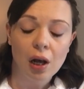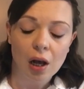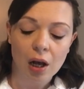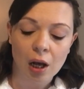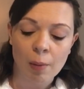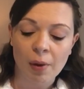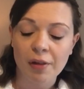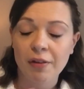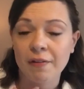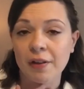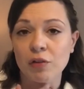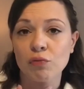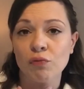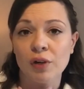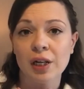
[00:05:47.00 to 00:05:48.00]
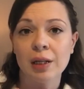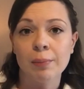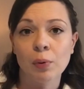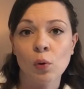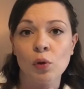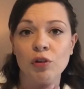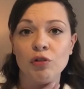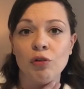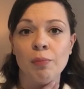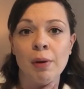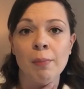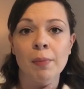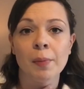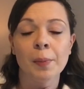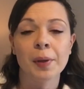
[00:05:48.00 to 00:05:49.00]
I think that's really important to
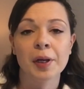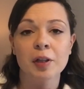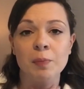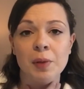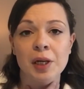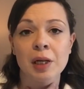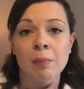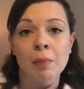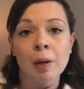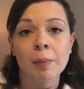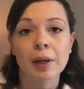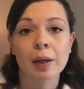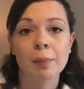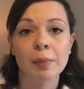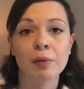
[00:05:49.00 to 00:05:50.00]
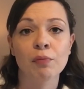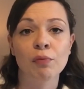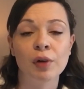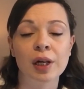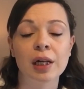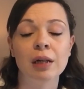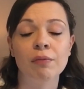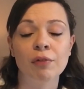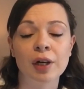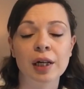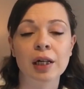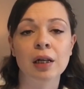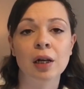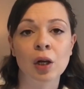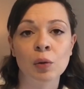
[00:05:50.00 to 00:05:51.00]
remember, because being a mum can be really,
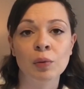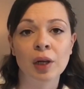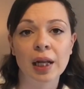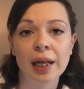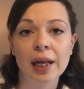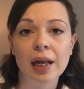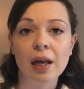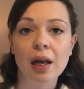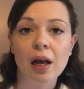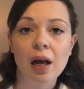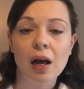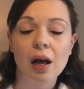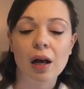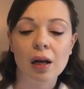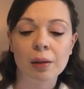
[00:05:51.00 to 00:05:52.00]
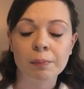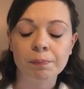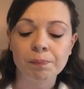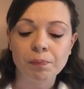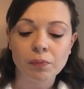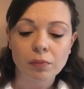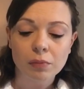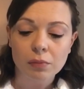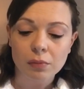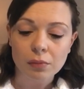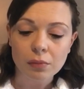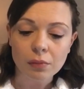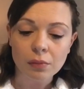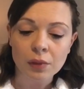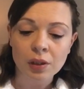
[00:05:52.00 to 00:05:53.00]
really lonely.
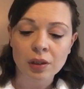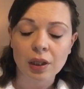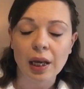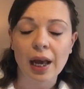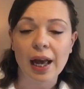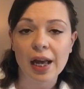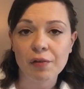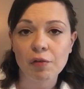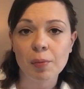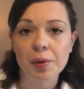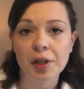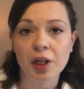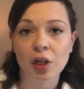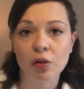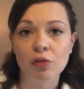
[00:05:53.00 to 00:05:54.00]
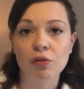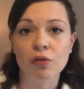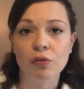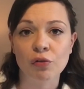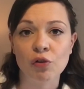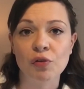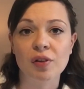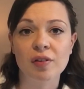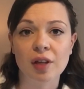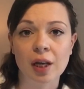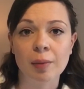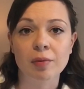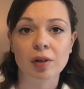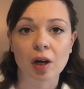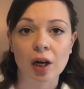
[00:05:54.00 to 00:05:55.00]
So yeah, everybody goes through the
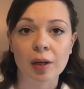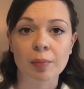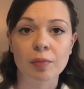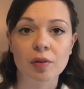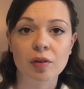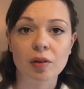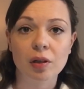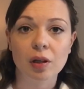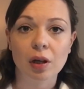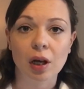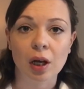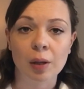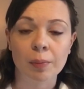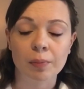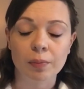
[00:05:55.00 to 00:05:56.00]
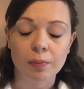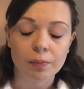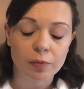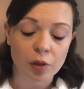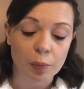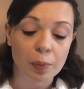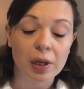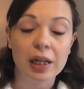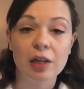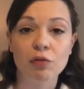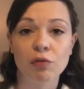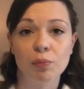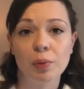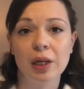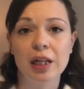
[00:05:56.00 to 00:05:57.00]
same times. So
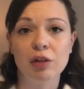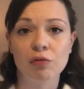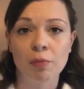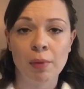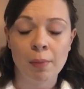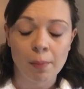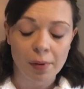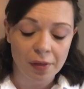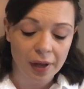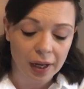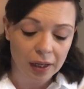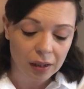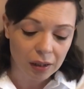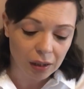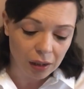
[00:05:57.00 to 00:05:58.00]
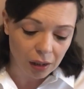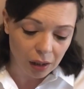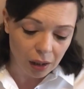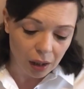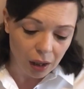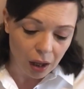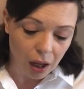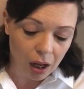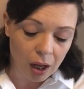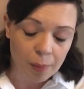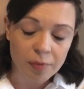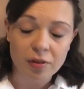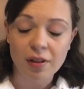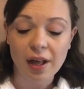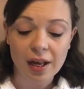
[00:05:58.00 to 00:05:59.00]
please remember that.
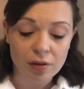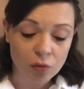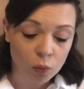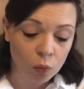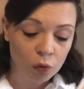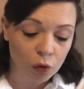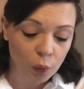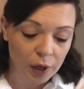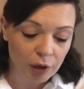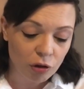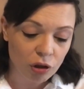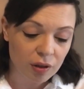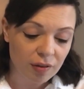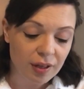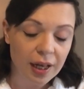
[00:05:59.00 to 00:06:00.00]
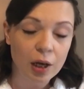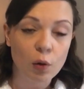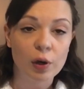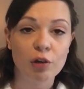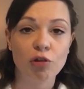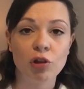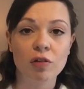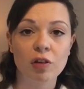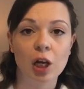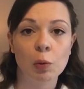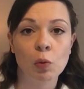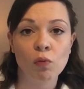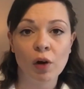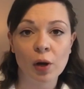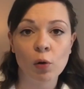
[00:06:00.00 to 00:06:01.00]
So that is all the questions, 10 questions. I
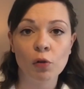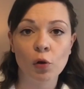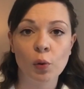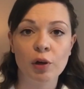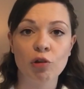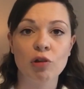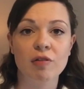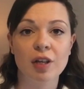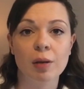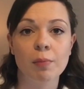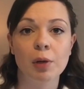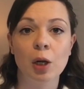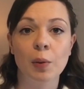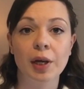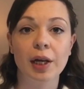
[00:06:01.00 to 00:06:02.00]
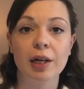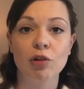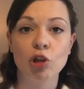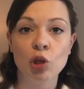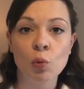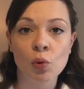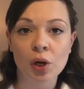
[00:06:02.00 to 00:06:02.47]
will write all the questions down below in case you